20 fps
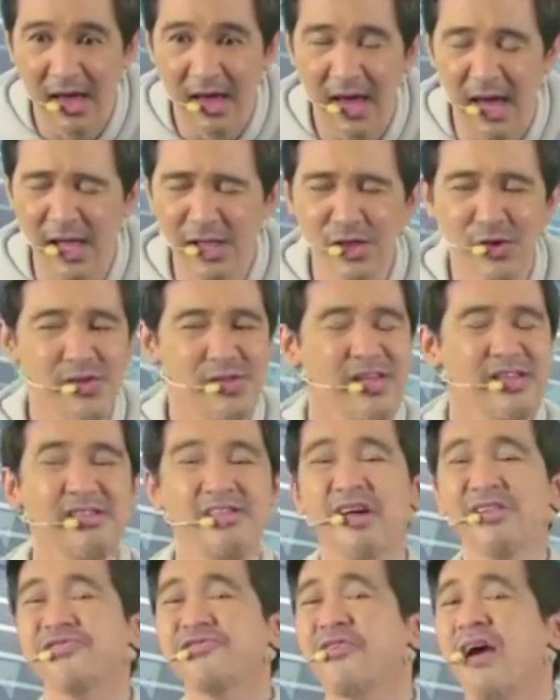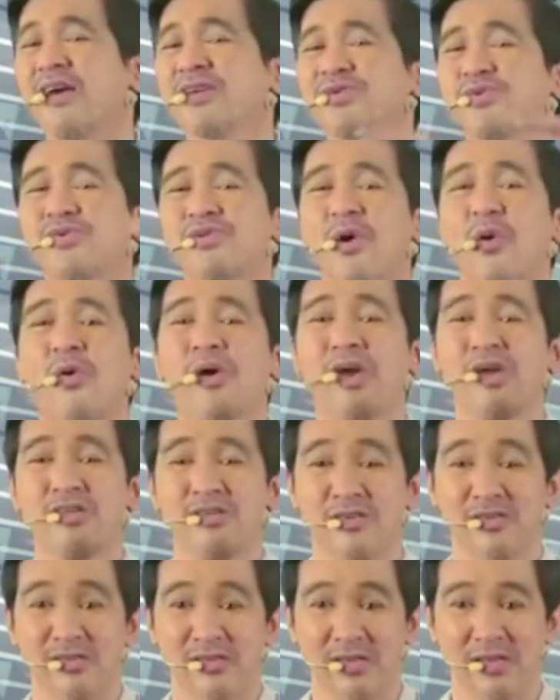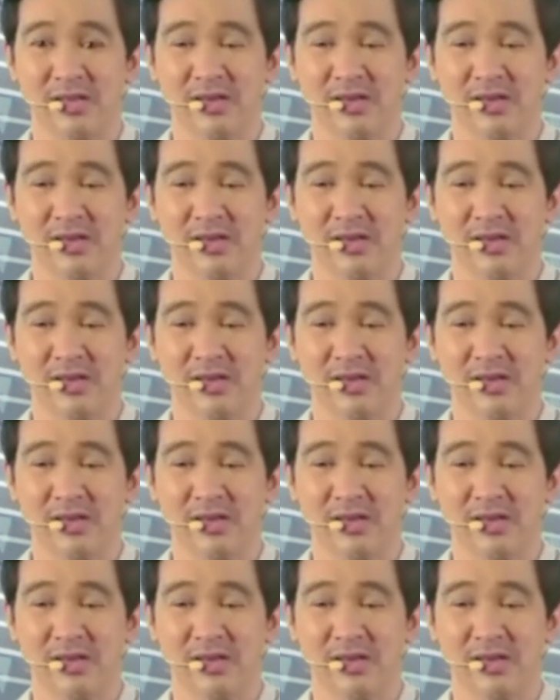and you did not rise to the occasion.